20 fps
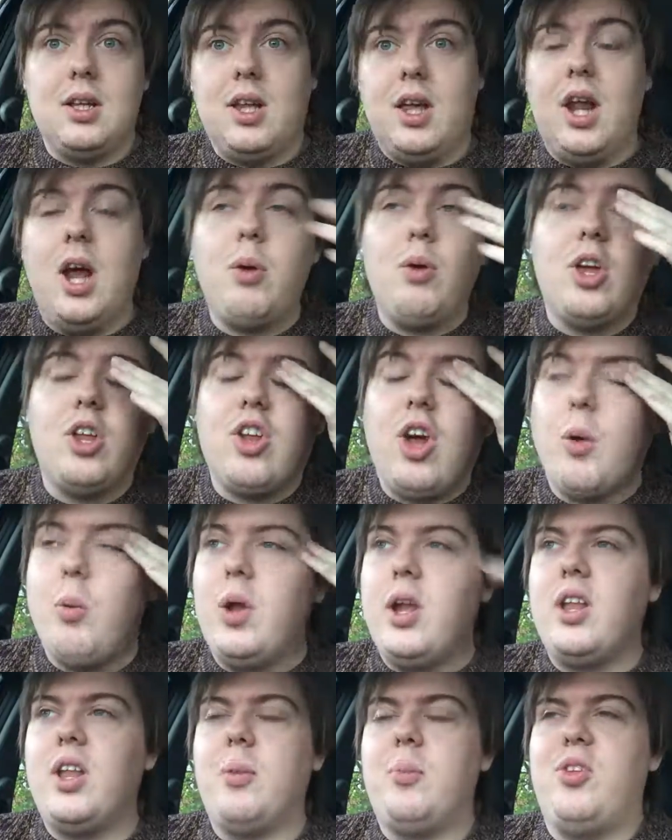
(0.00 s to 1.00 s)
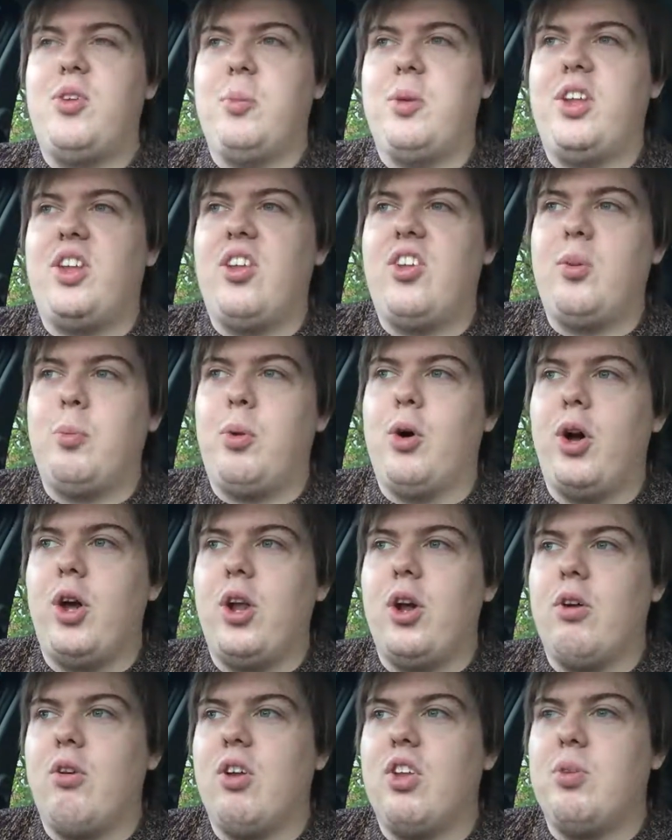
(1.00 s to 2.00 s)
You know, you don't want them to be
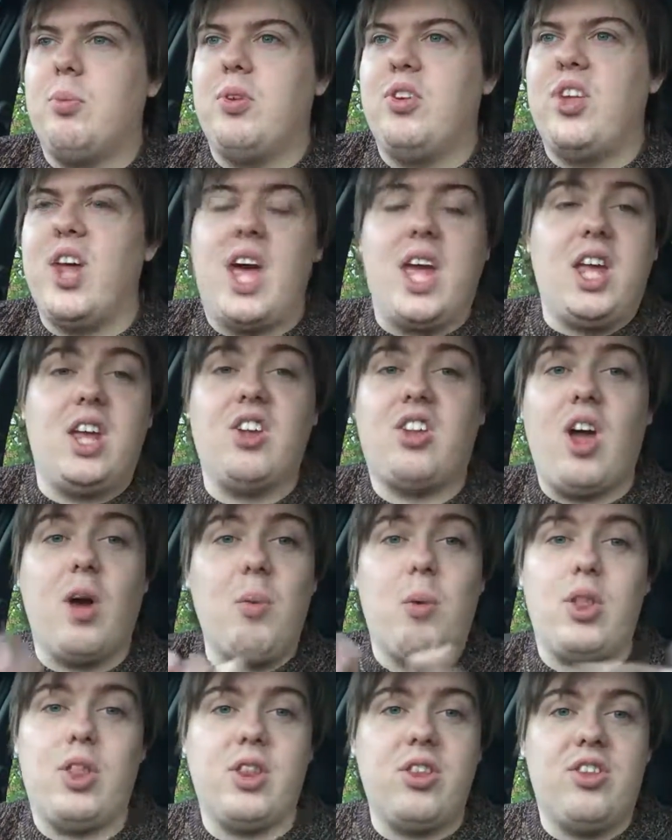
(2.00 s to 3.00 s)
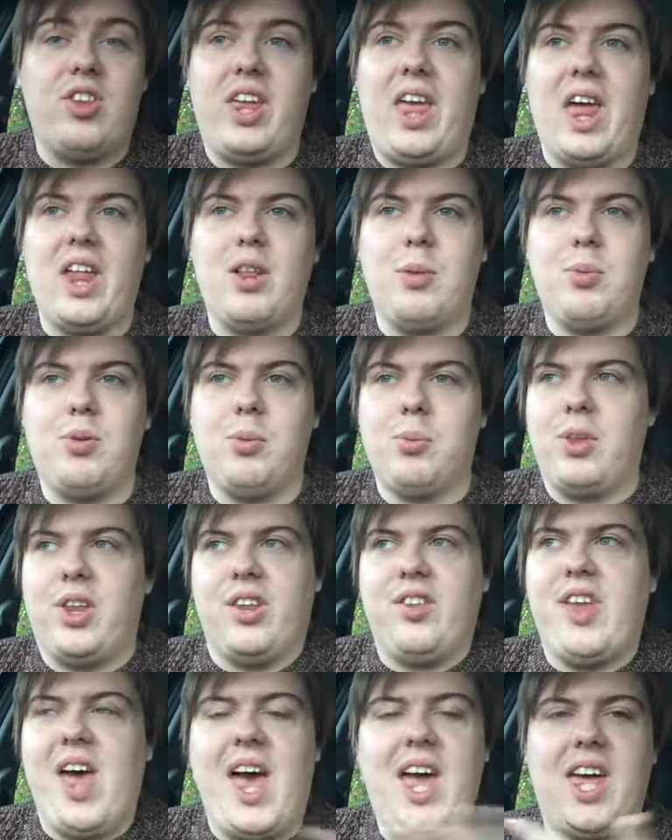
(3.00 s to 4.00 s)
disappointed on Christmas Day. You don't want to get them
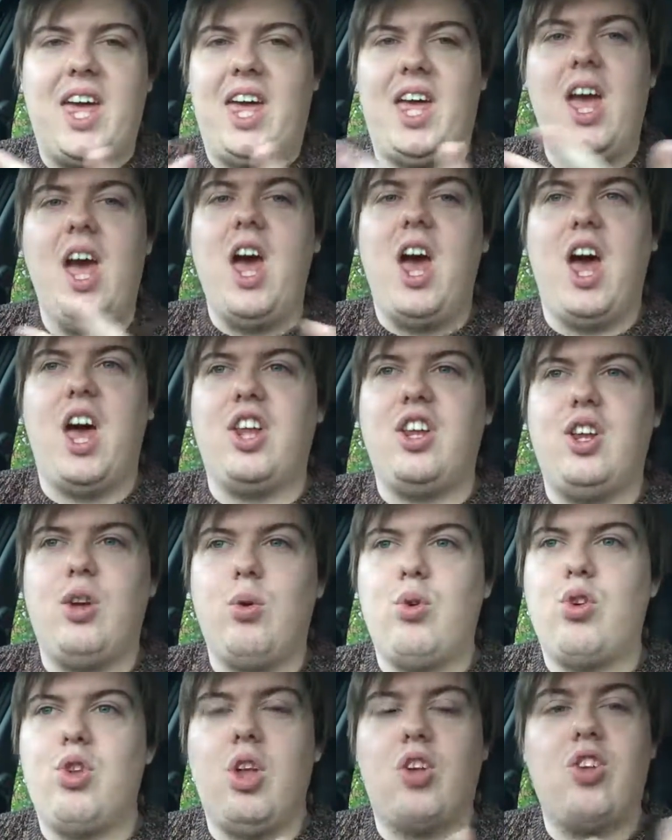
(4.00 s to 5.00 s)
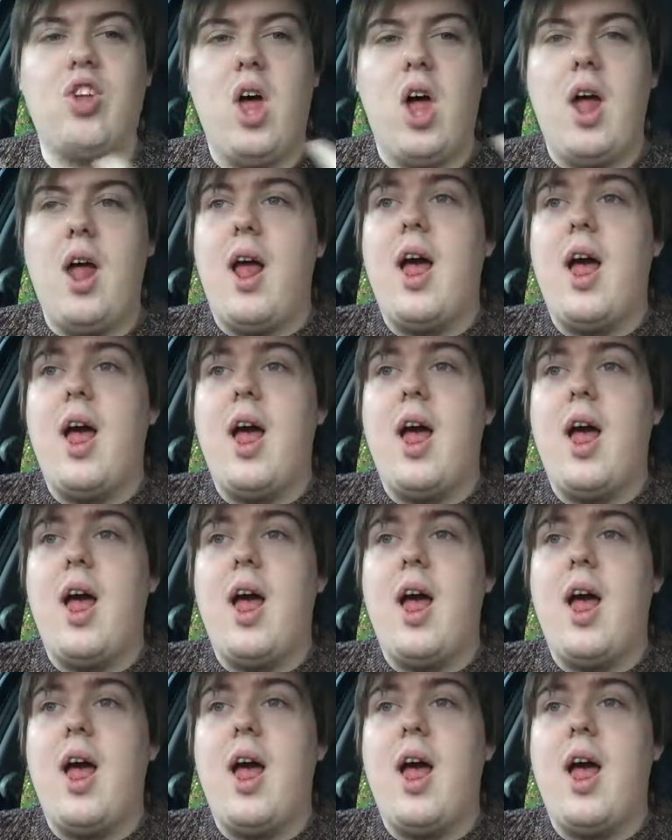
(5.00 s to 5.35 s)
something tacky and useless.